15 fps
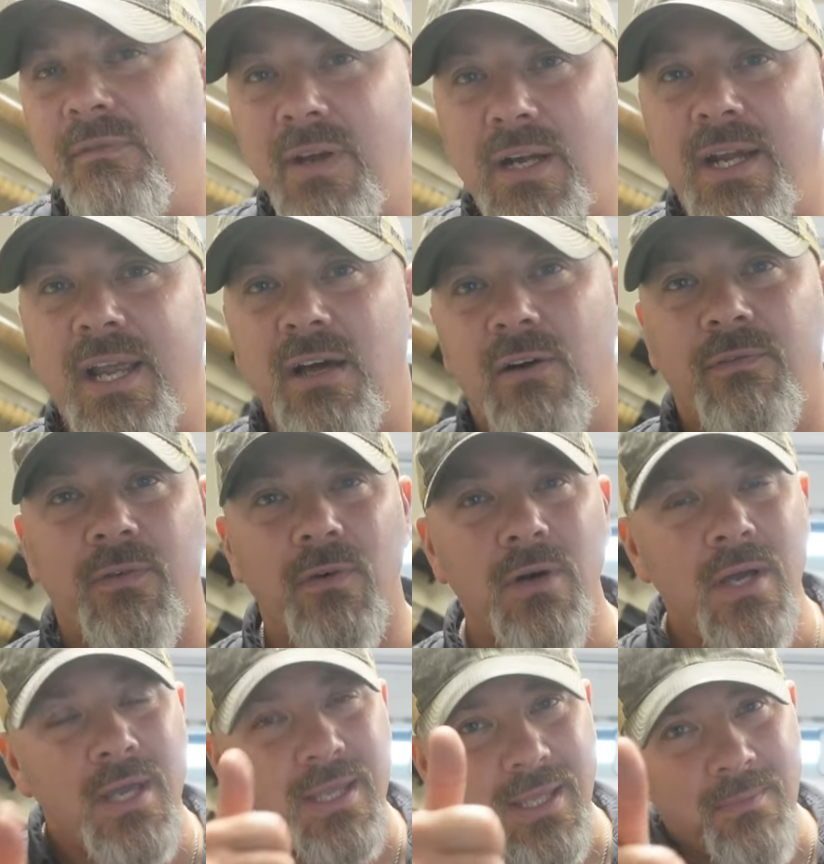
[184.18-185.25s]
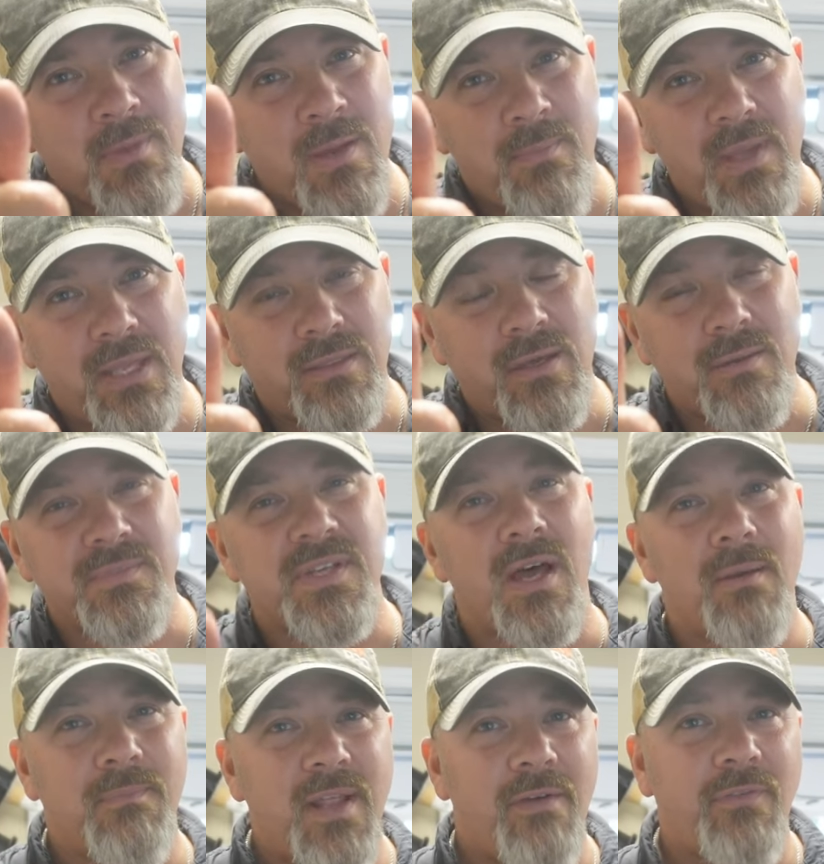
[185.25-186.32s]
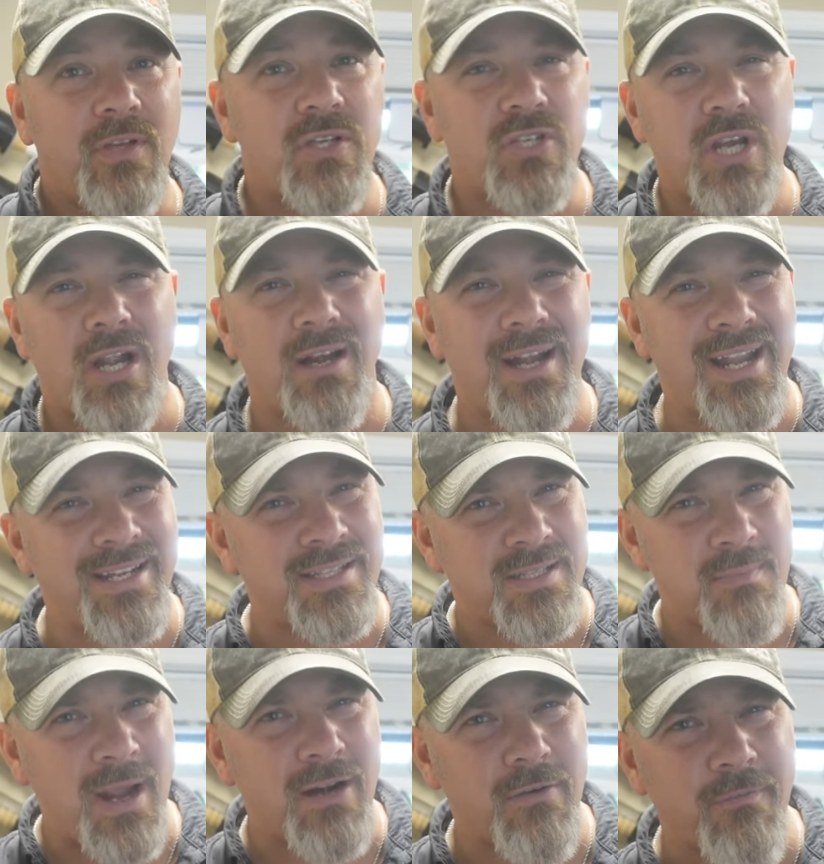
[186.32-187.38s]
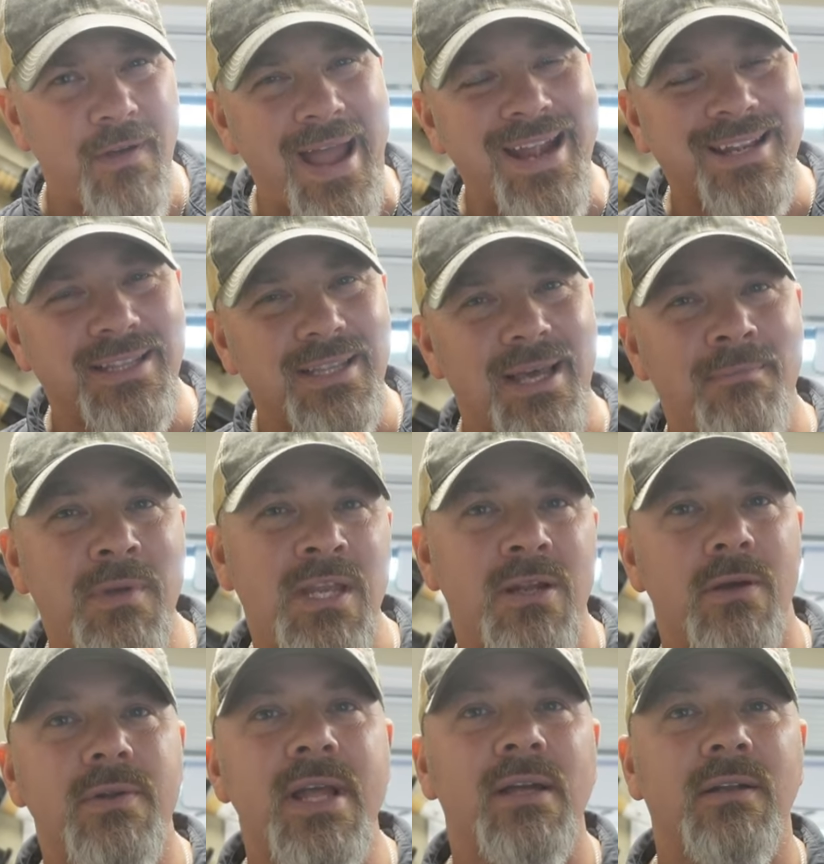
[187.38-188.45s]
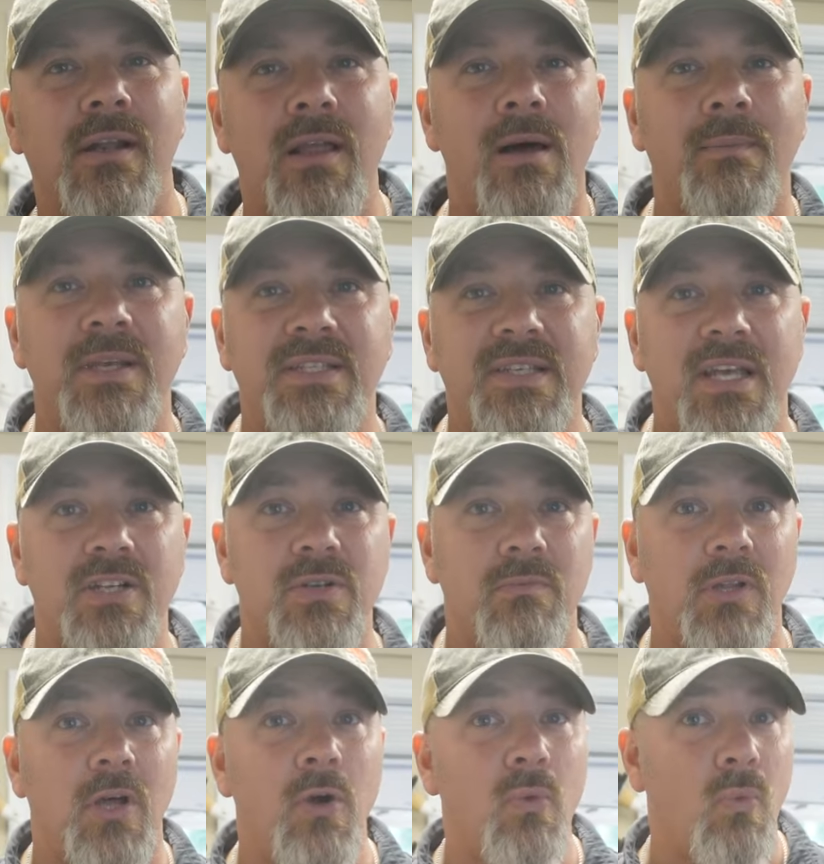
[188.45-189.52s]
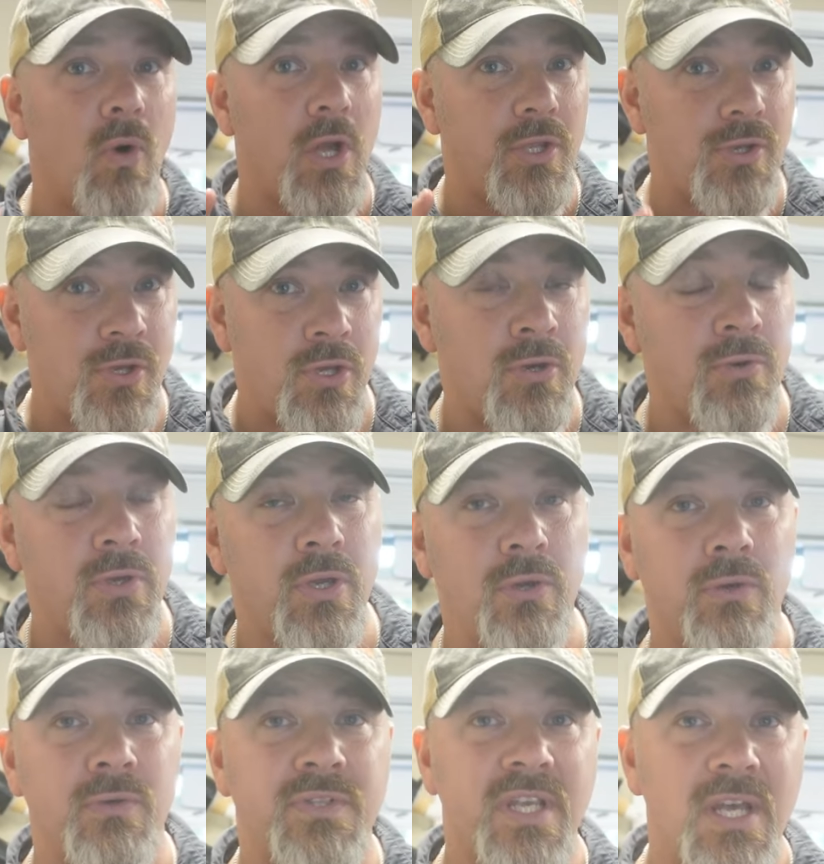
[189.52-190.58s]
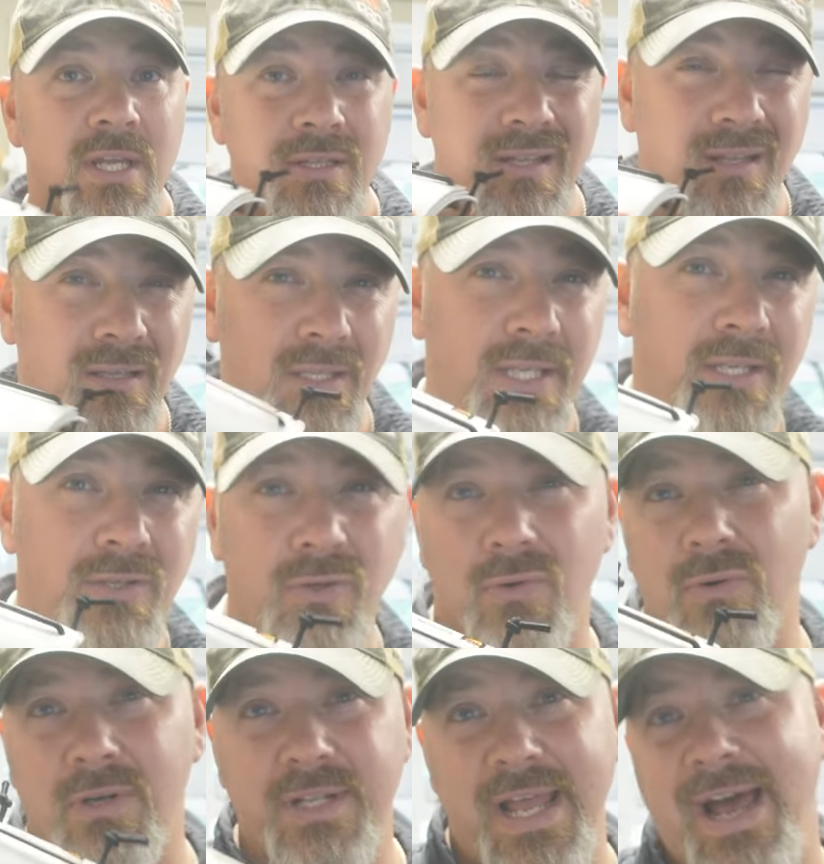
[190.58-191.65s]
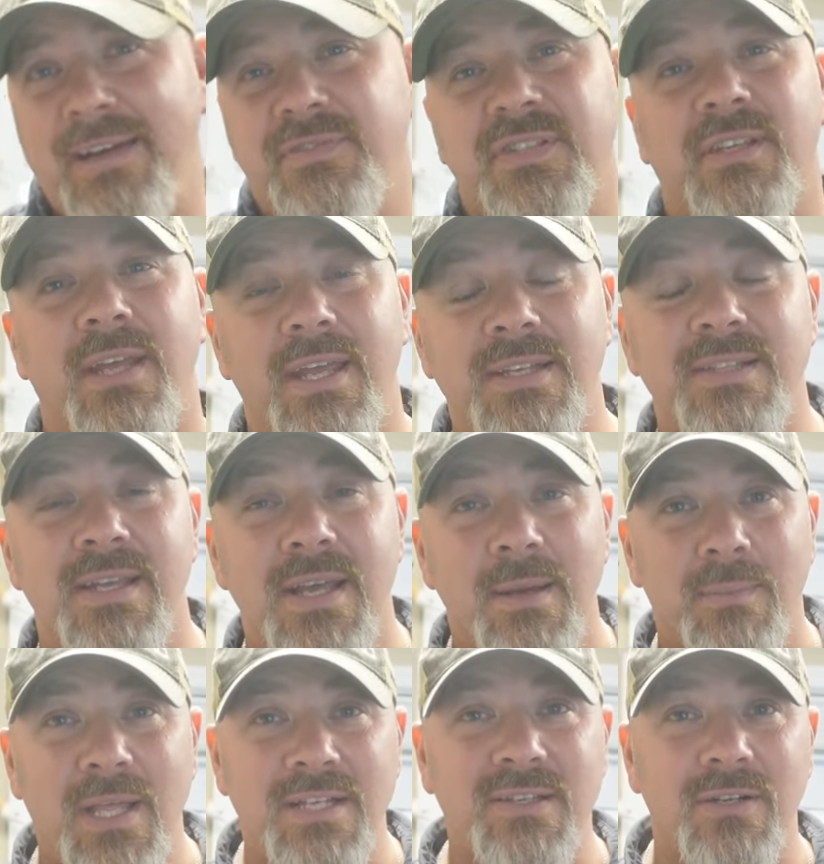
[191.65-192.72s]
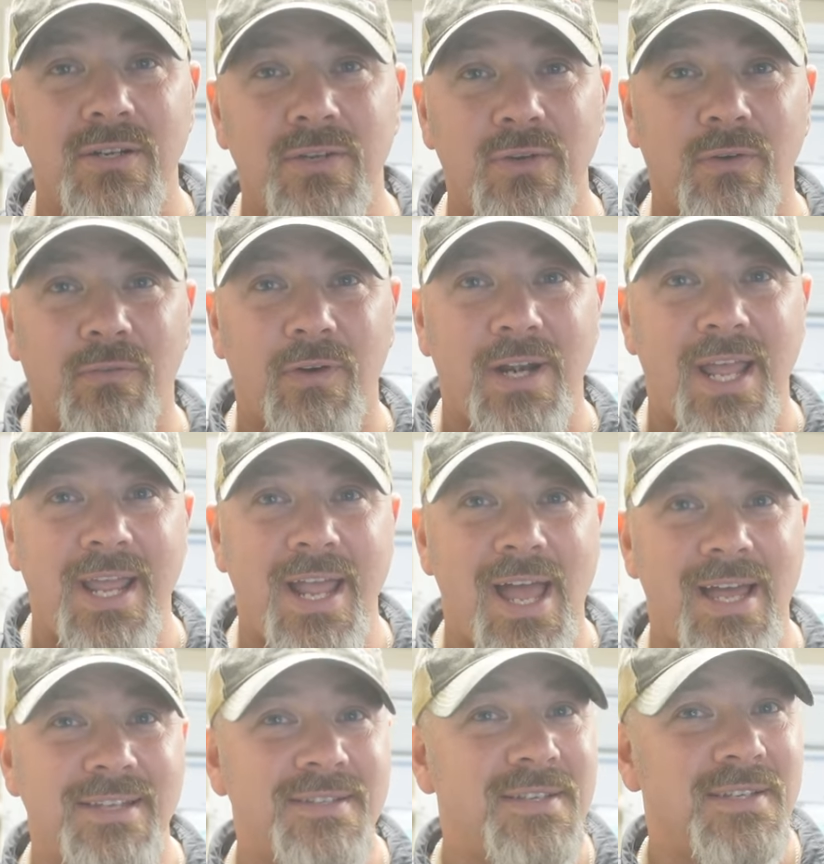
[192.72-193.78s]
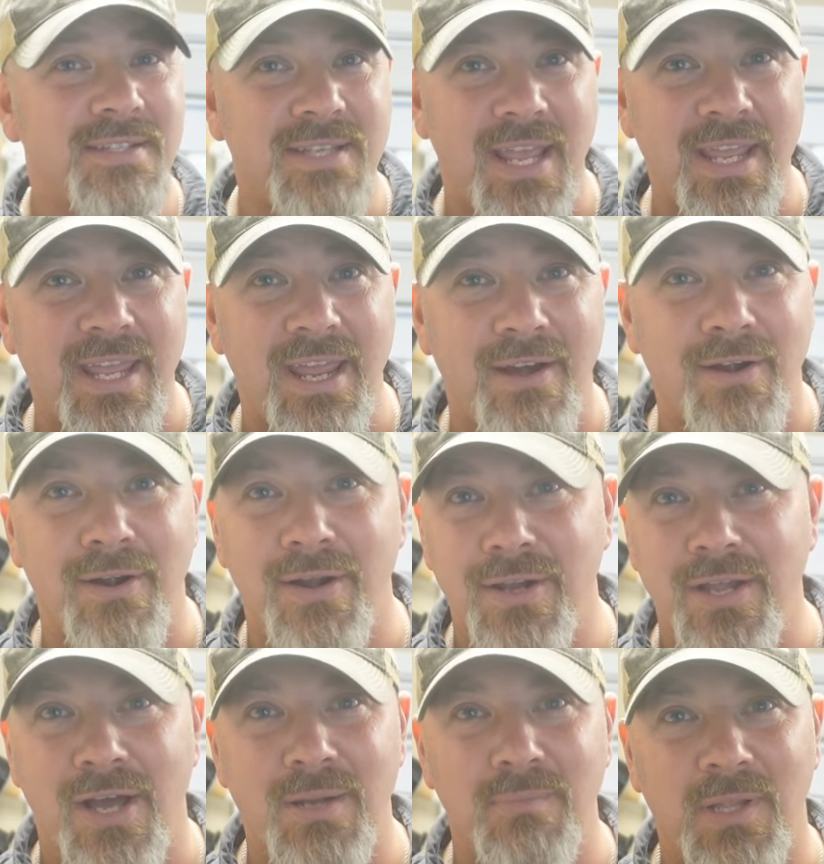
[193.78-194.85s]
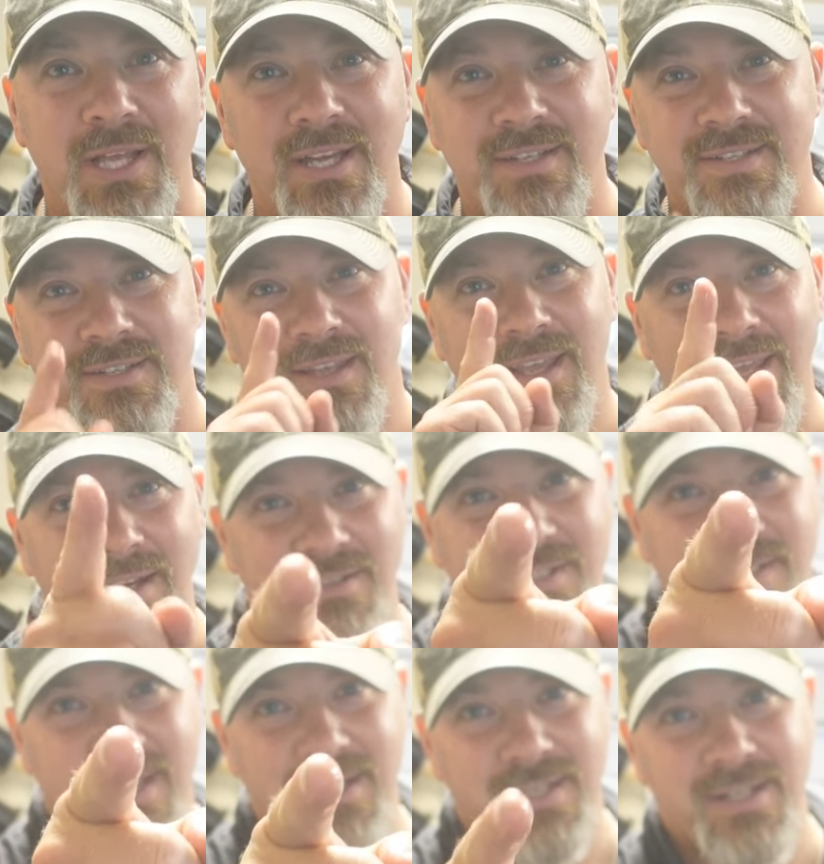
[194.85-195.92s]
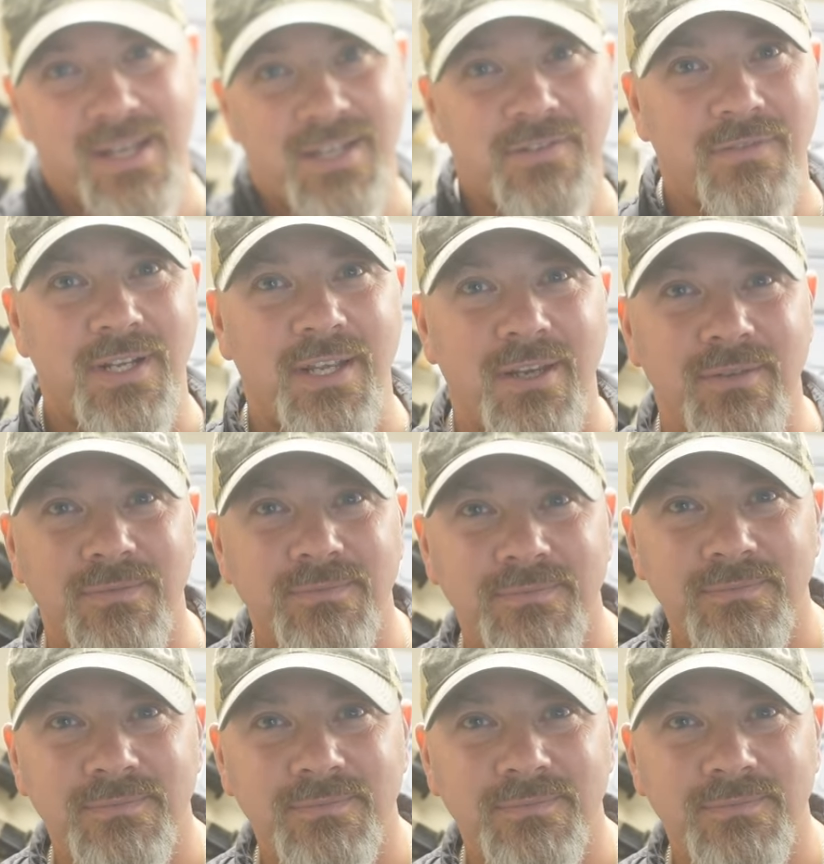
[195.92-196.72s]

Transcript: very helpful, give me a big thumbs up. Definitely share it. And as a matter of fact, let me know down in the comment section below what you use to clean your dive slates. That's going to do it for today, guys. Take care. God bless. And I'll see you in the next video.